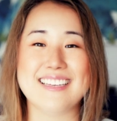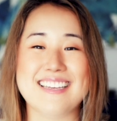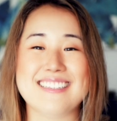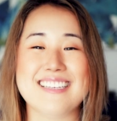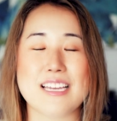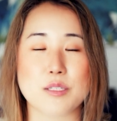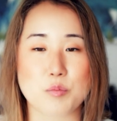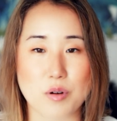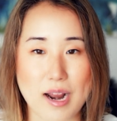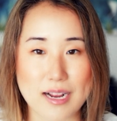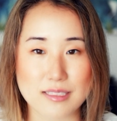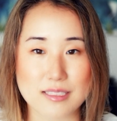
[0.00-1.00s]
It takes
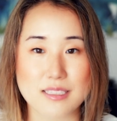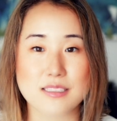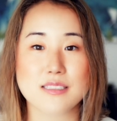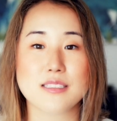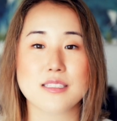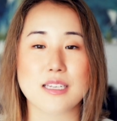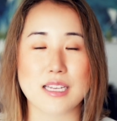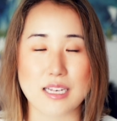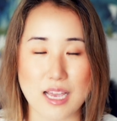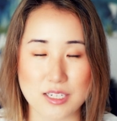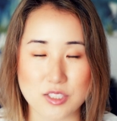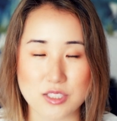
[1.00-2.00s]
practice,
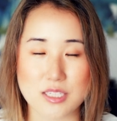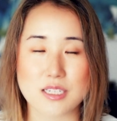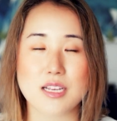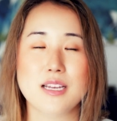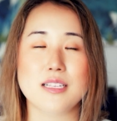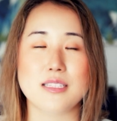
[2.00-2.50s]
connection,